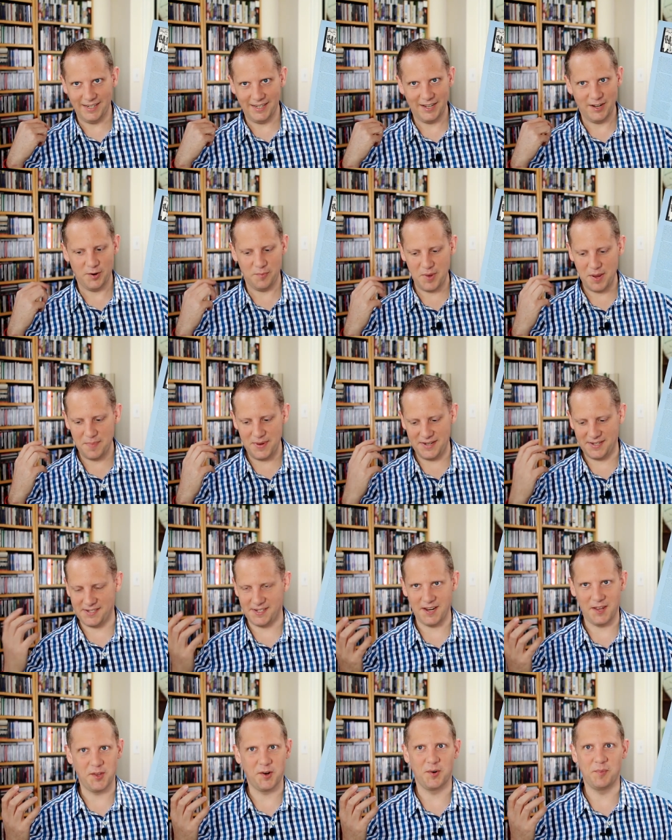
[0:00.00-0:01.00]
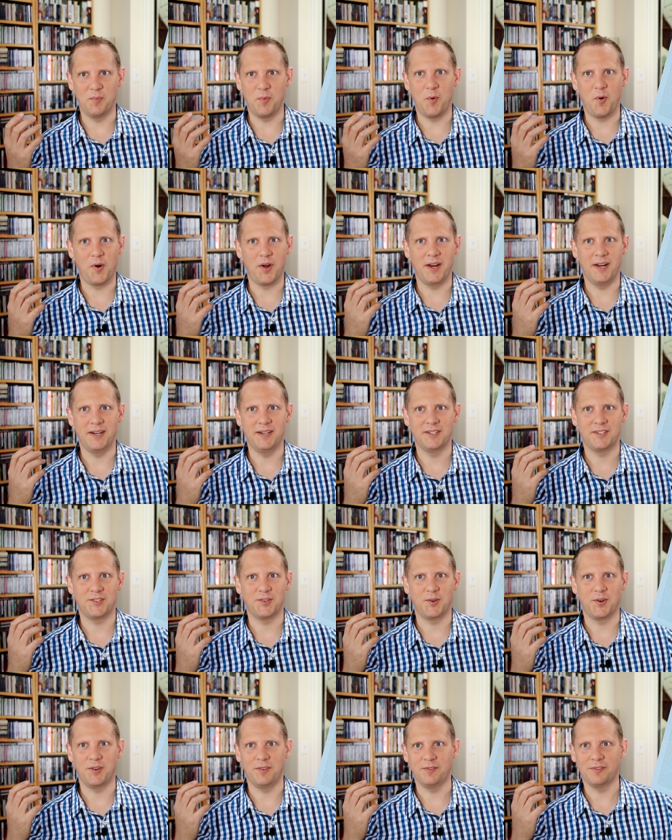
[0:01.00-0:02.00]
You know, maybe Southern morning
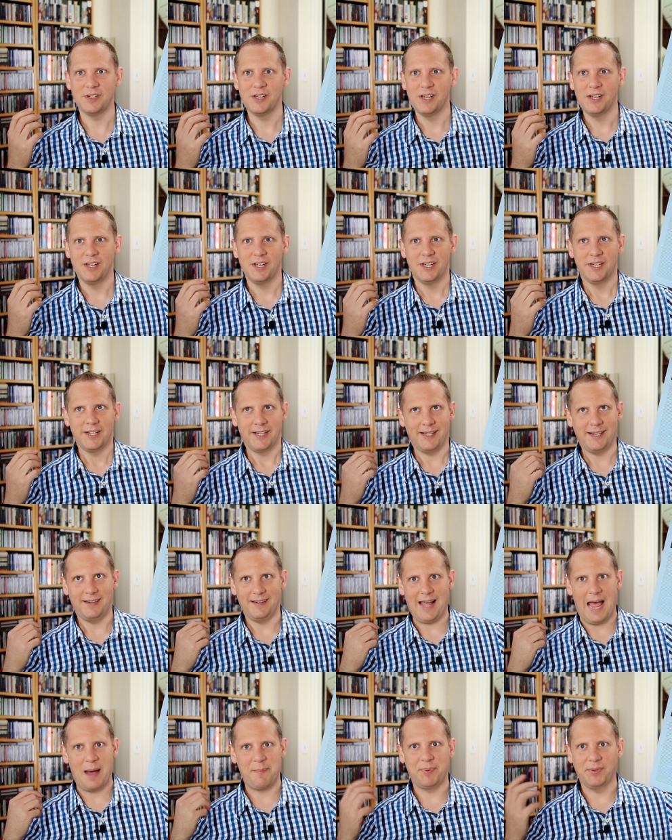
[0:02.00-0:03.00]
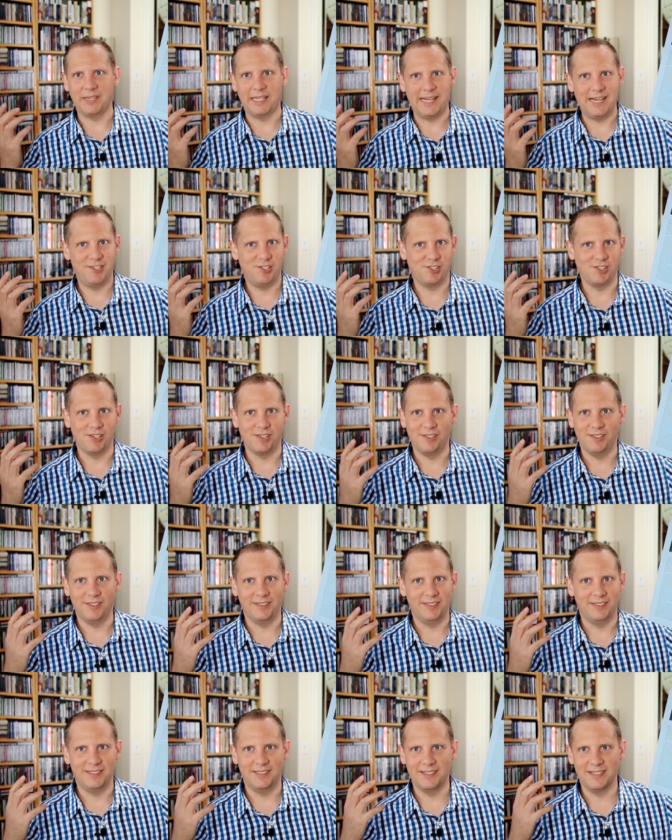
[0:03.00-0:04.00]
sort of
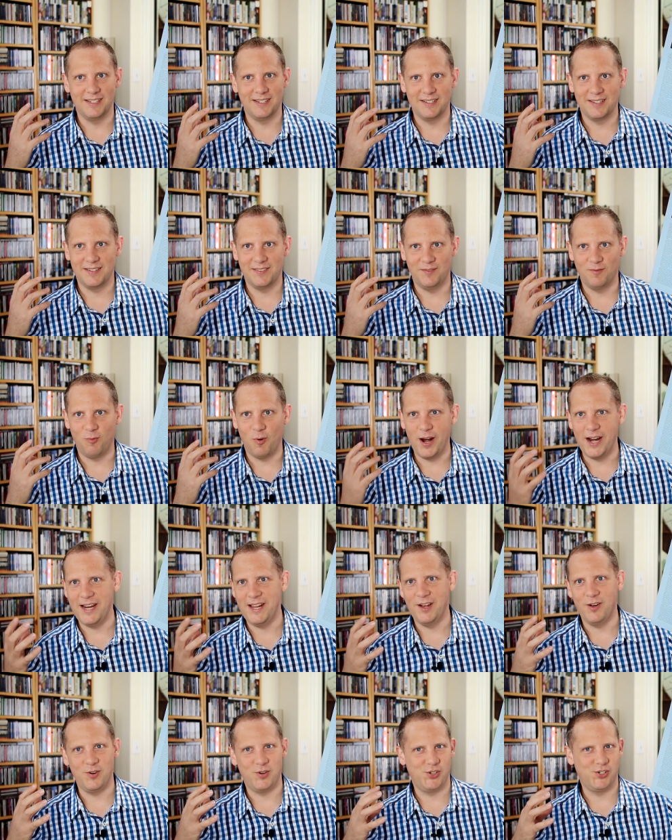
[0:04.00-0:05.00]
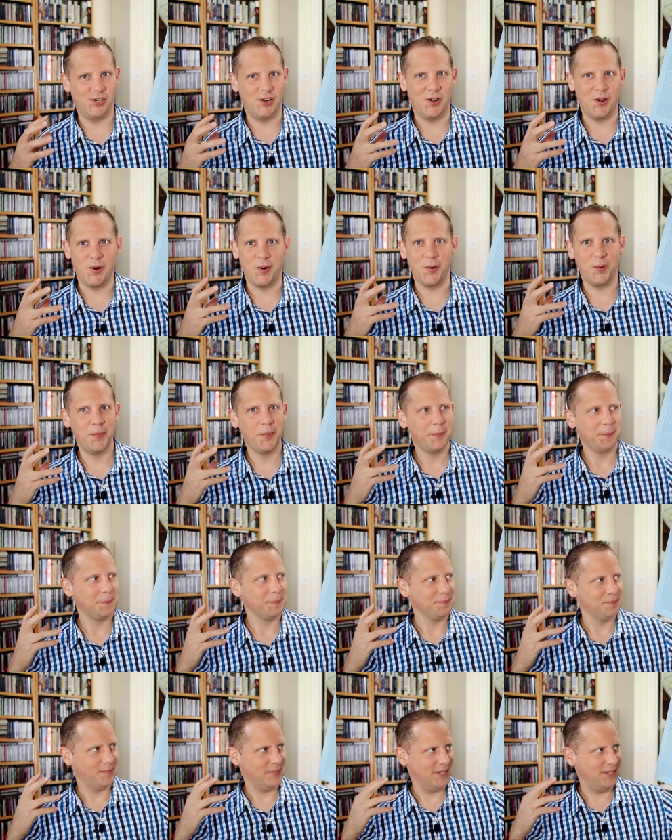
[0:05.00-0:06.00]
Appalachian radio show.
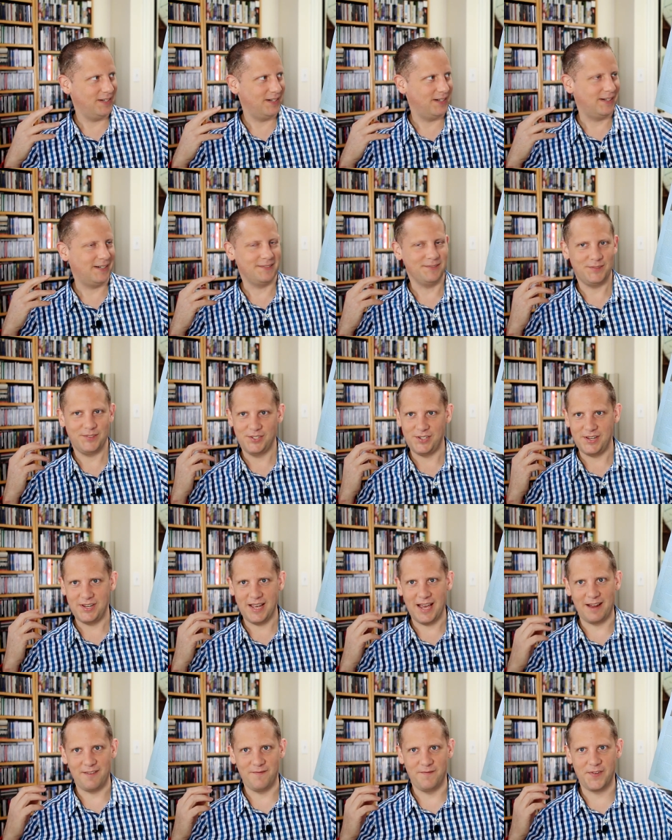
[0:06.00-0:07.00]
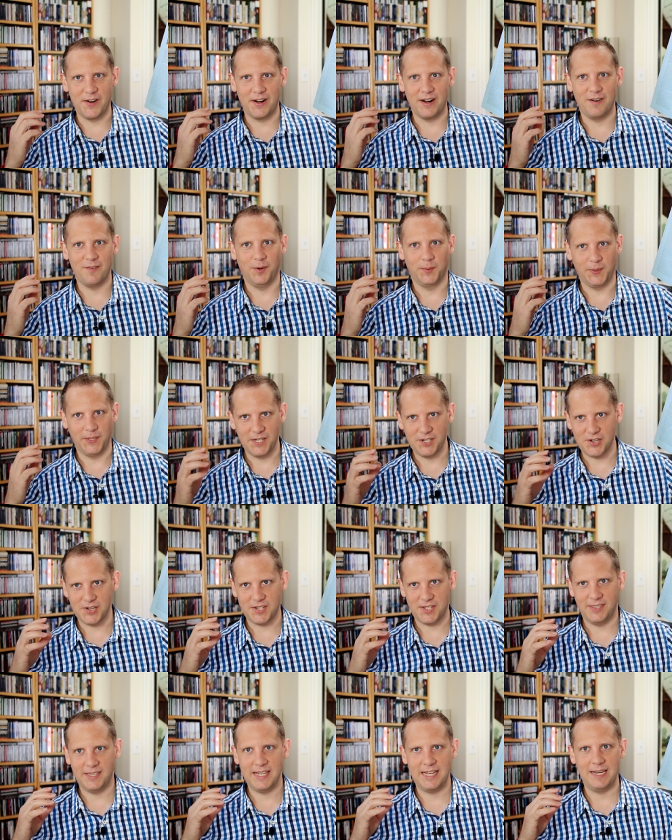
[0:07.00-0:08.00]
So you got very
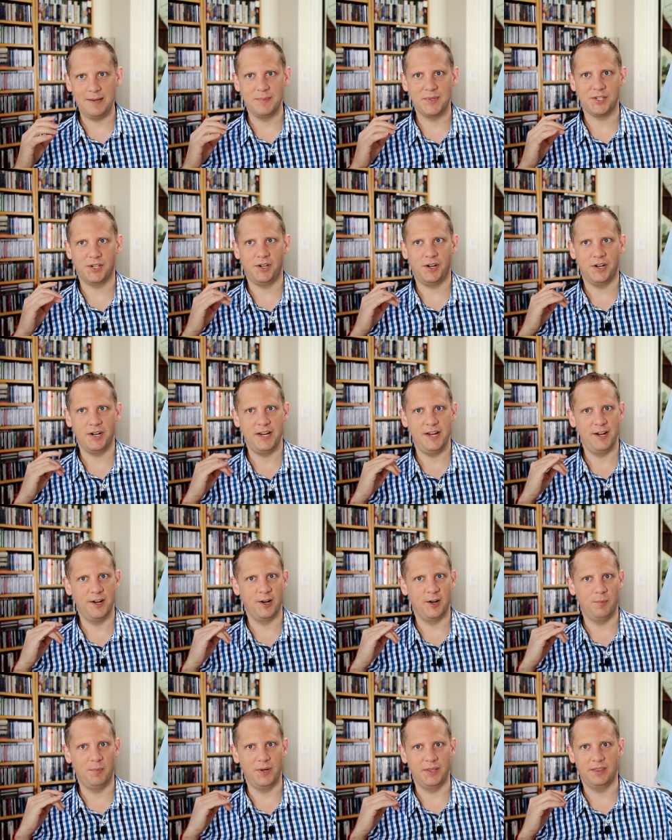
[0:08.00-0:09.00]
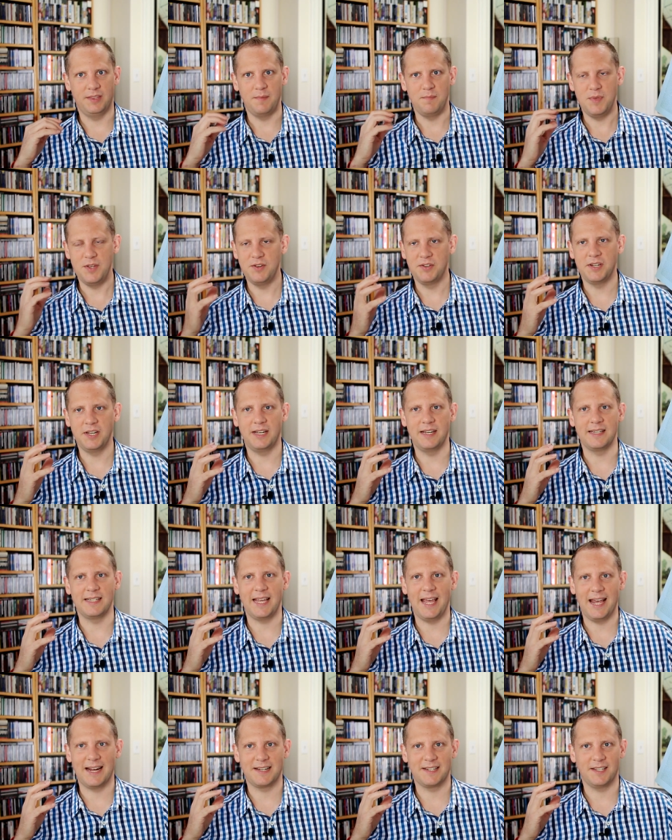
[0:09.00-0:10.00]
religious themes on here, but the music
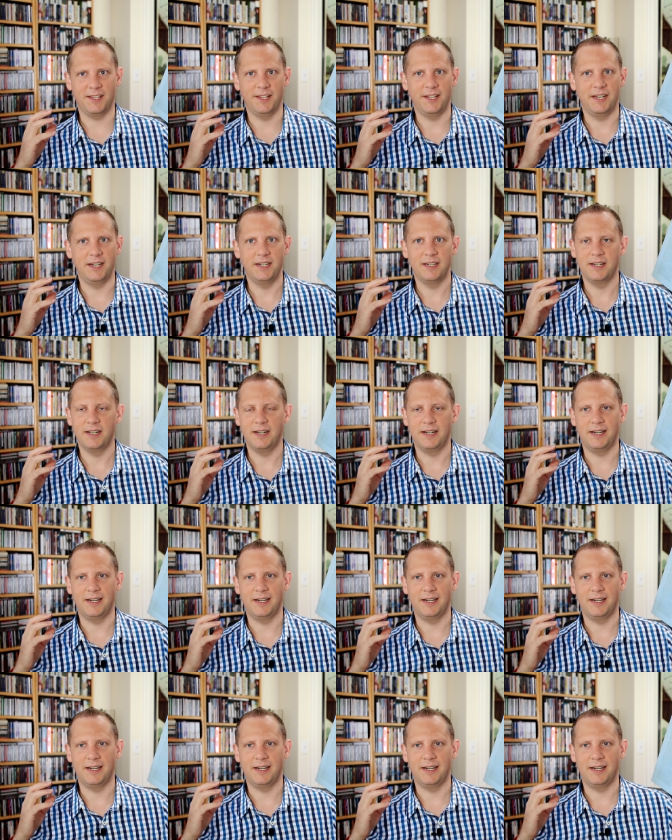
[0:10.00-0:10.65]
is excellent.